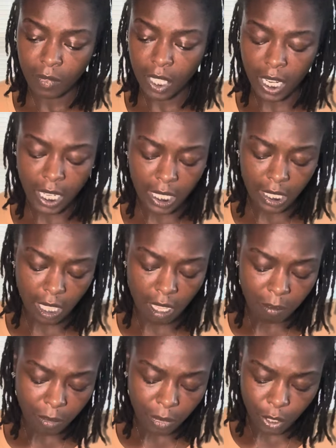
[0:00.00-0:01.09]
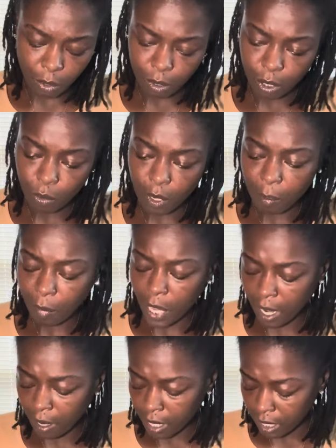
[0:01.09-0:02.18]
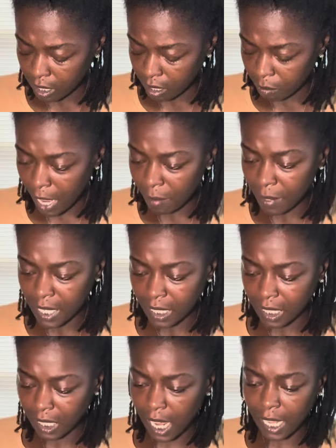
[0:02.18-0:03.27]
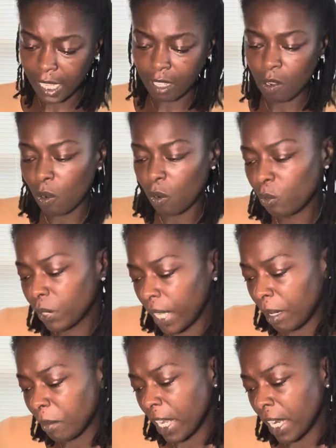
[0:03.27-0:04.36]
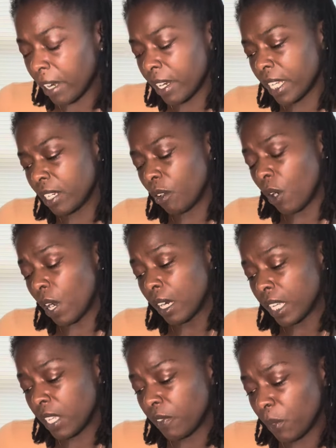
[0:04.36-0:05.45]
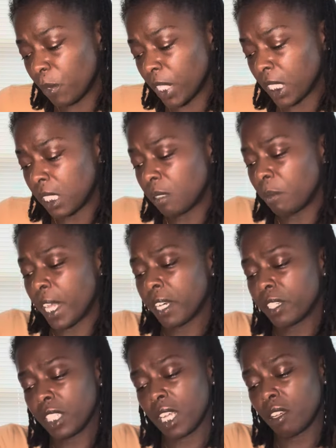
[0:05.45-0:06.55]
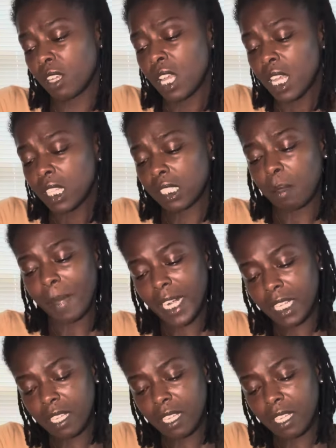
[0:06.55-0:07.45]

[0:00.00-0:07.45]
And it's something due to a marriage. Maybe it's like who they married, or even with this marriage here, somebody